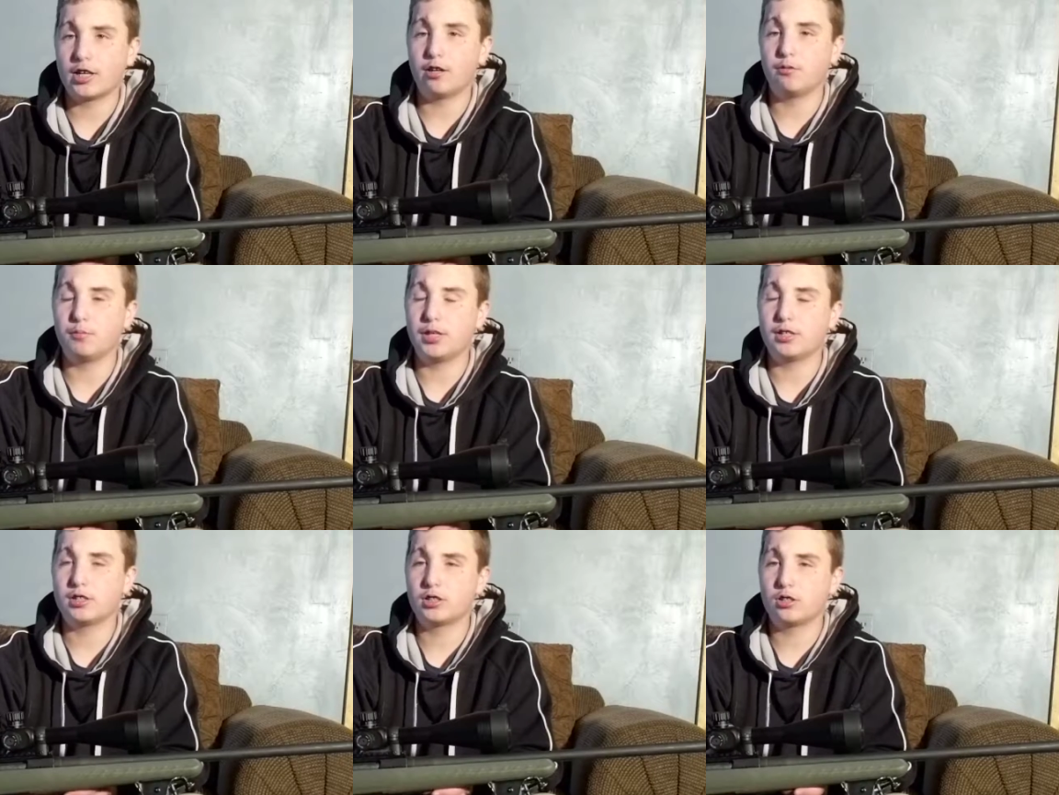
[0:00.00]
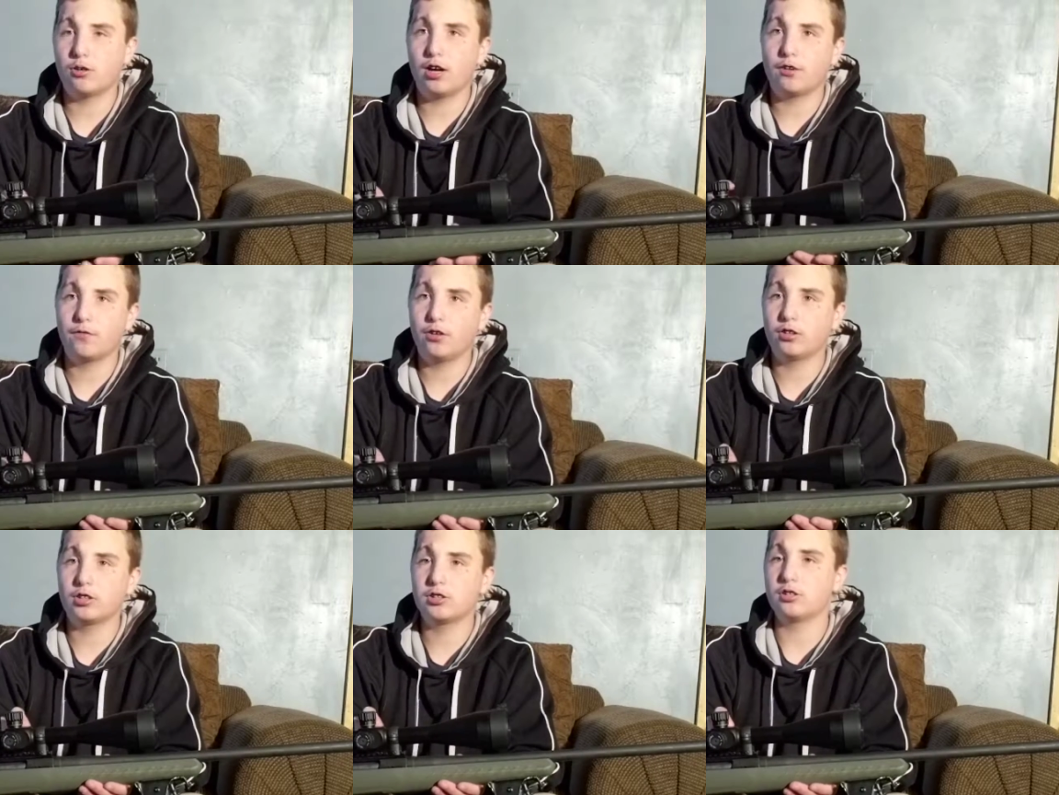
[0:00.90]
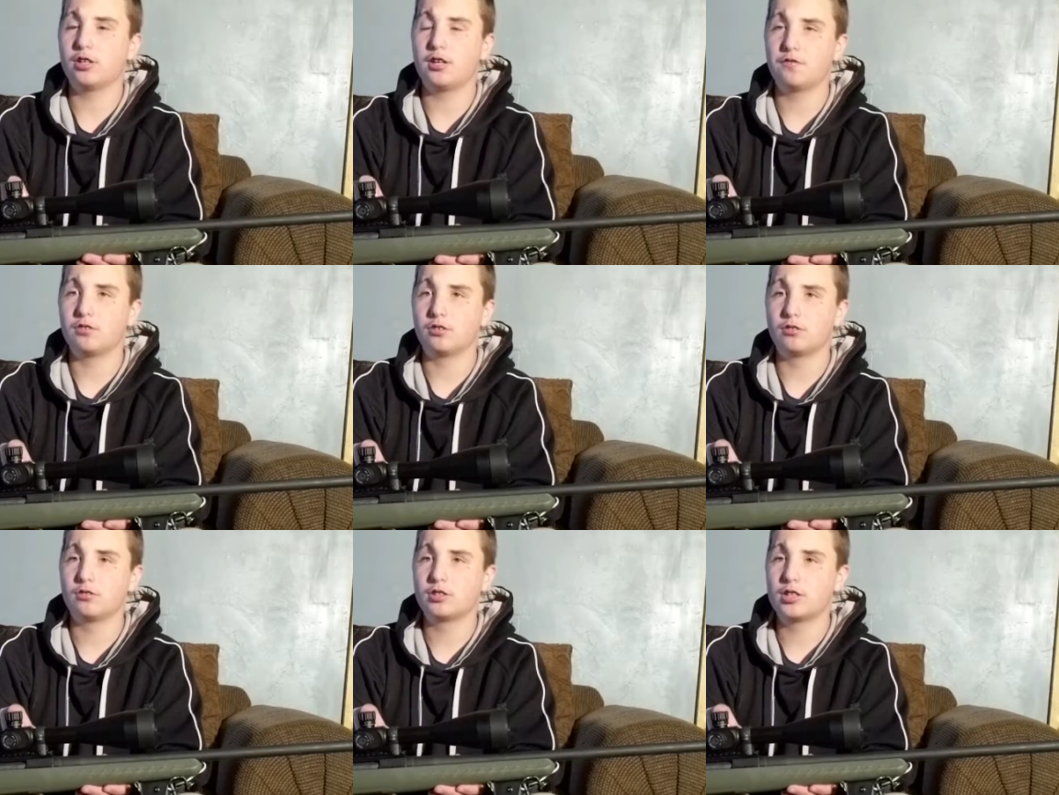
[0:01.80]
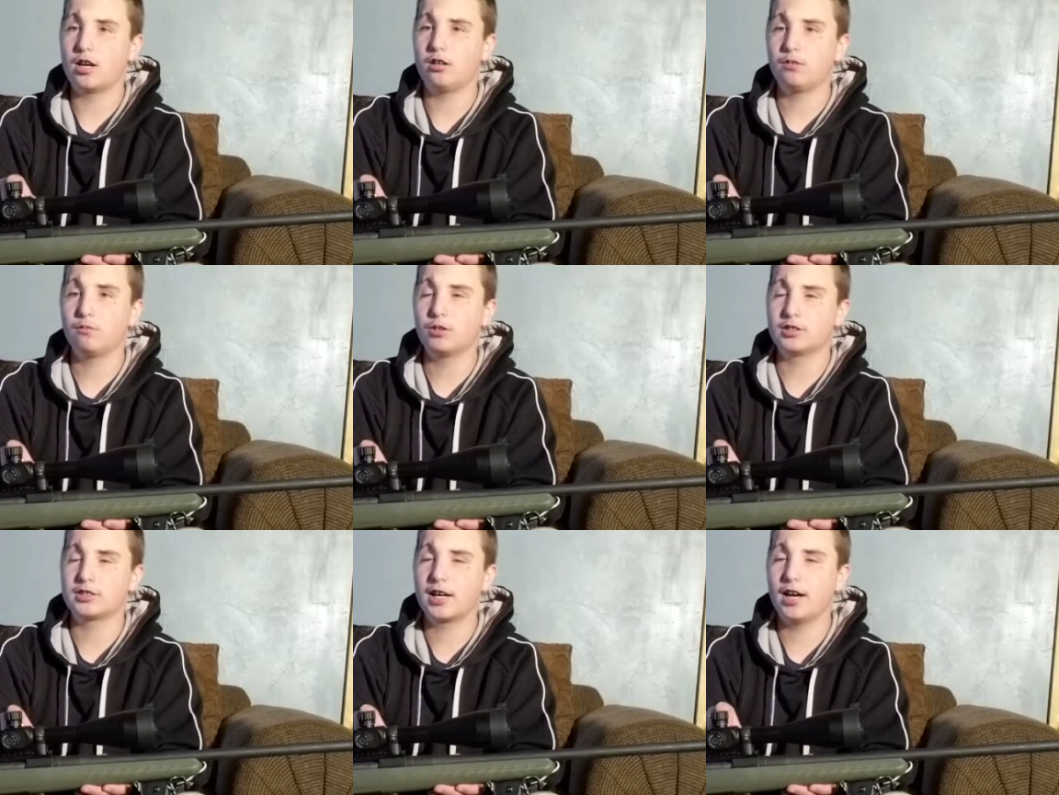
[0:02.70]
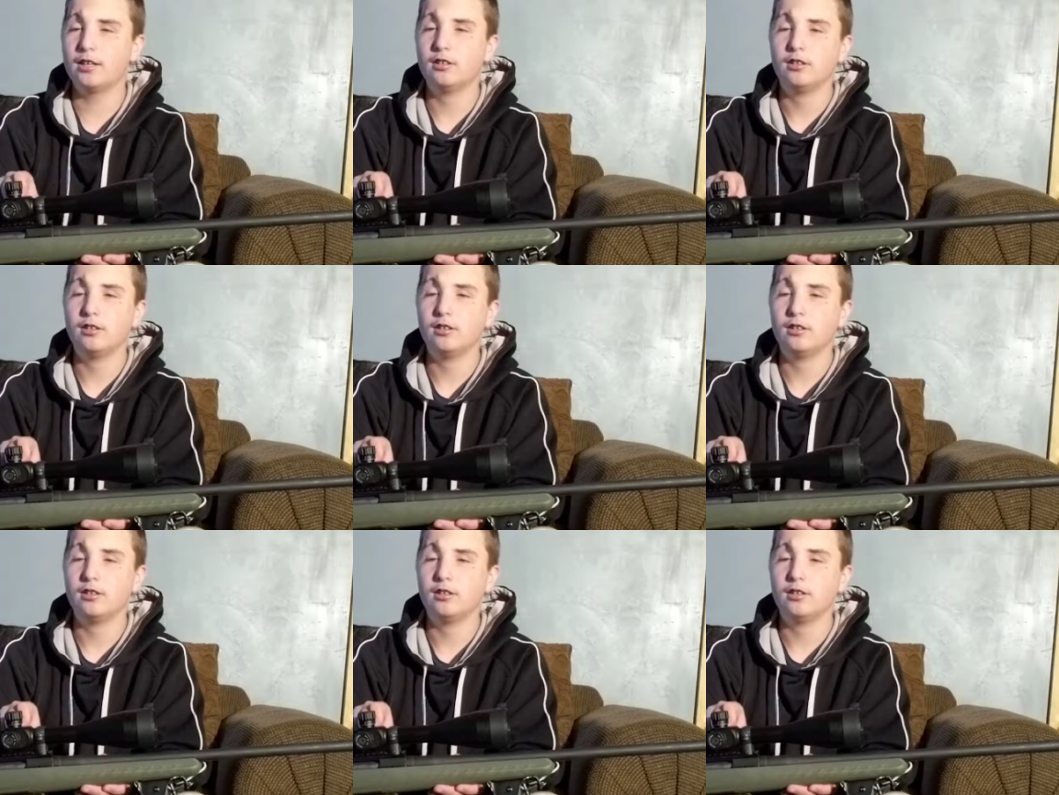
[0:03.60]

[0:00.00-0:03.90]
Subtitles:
and it'd be so out of focus you couldn't even tell what sky.